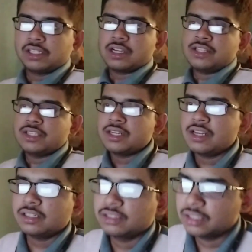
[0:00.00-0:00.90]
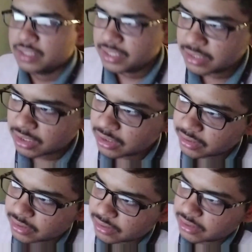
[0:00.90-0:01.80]
consider the
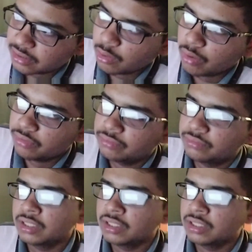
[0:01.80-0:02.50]
results of